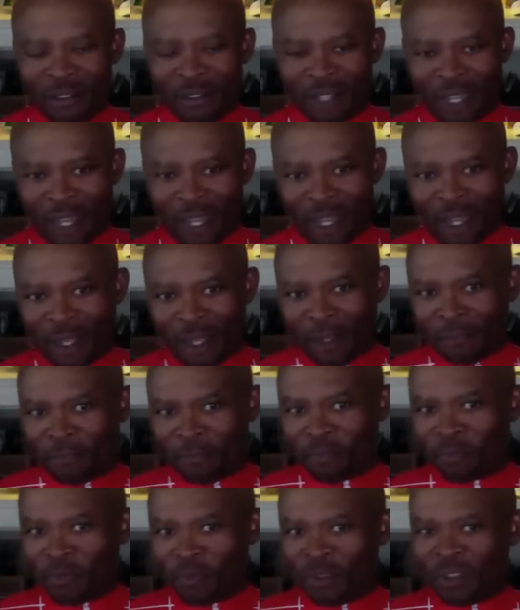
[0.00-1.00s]
uh,
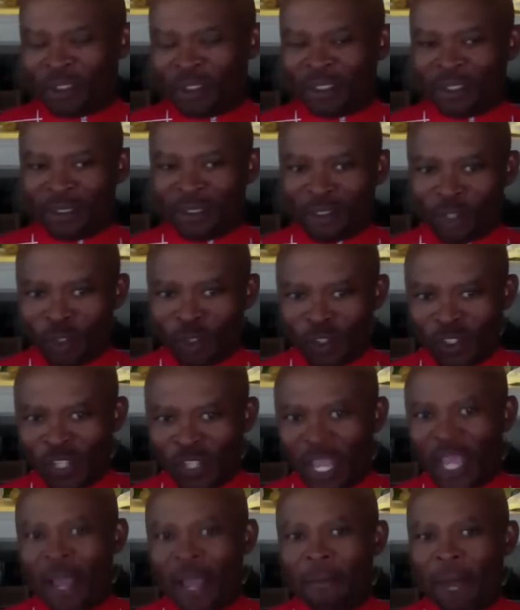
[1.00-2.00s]
to
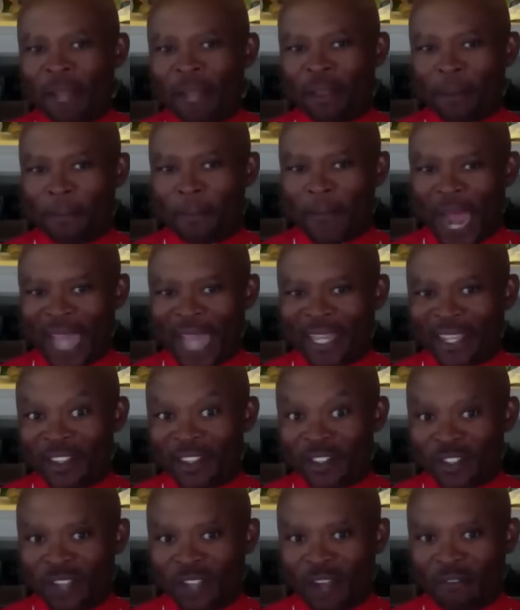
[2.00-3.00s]
say about the bike
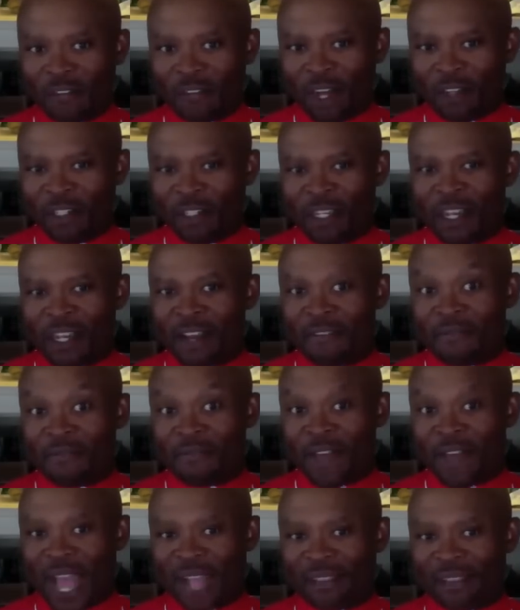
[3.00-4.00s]
itself other than the
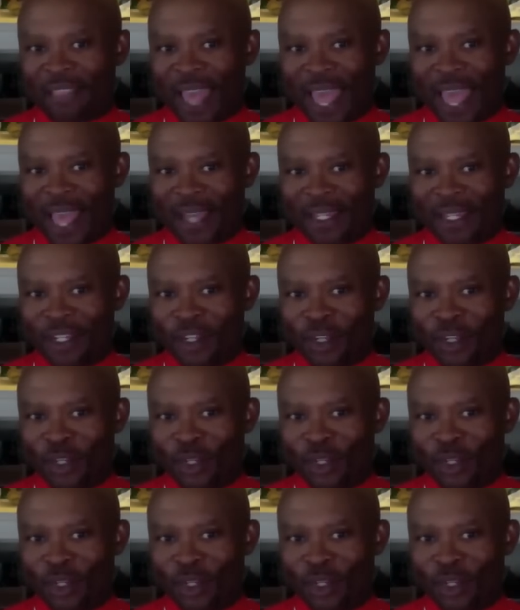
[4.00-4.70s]
fact that